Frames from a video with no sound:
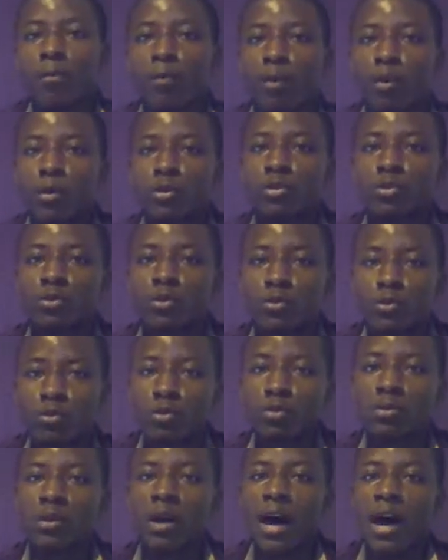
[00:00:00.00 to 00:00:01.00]
but
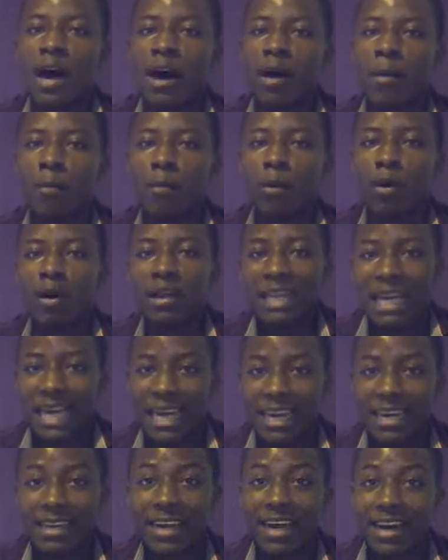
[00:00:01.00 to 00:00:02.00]
two are more
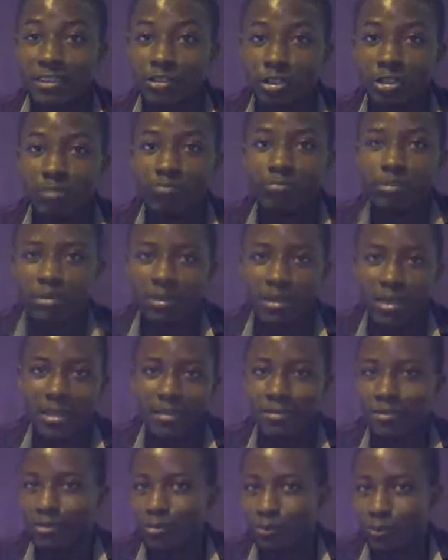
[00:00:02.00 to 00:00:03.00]
likely
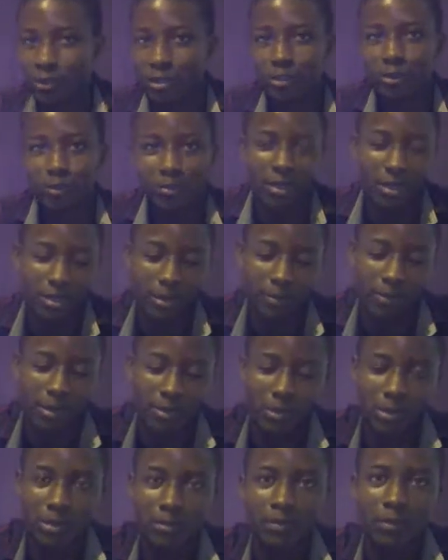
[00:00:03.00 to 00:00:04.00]
attributed to
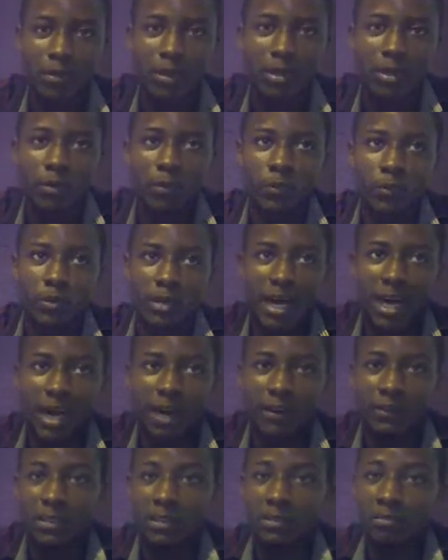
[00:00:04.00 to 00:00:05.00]
animals. We
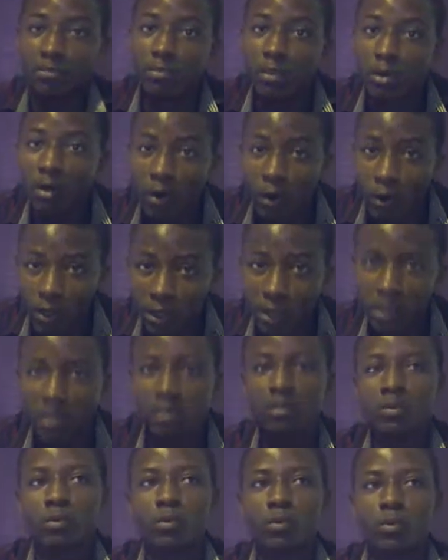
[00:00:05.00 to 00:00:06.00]
have the blood,
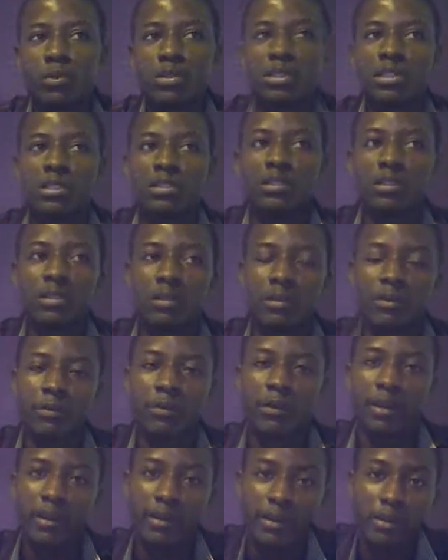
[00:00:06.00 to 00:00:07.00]
which is a
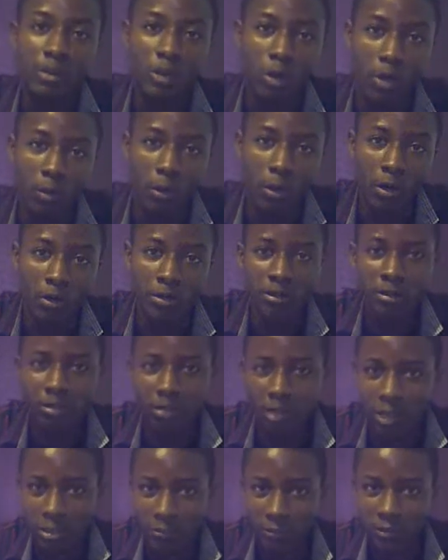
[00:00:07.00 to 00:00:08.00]
very common
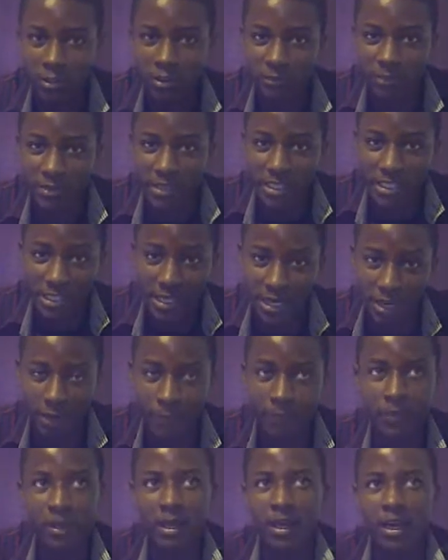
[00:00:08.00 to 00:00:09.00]
transport
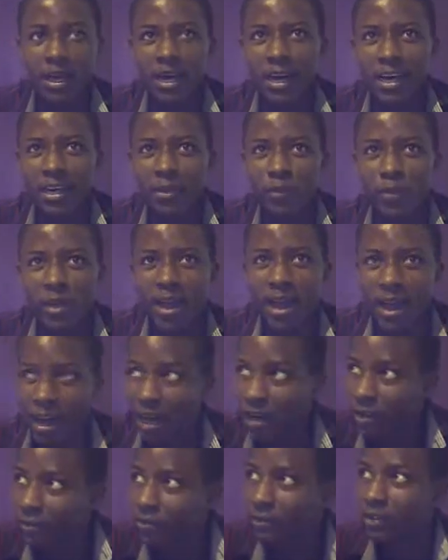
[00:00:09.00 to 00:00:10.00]
media, and we
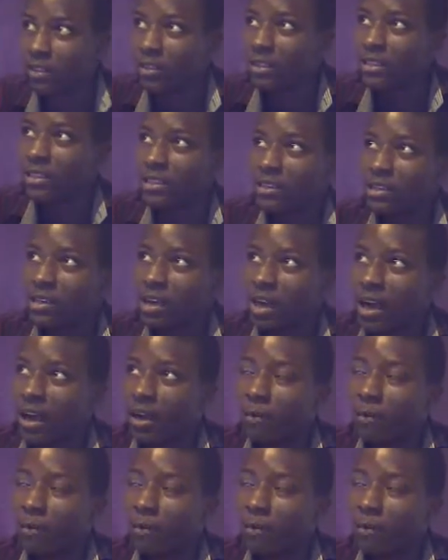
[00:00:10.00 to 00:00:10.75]
have the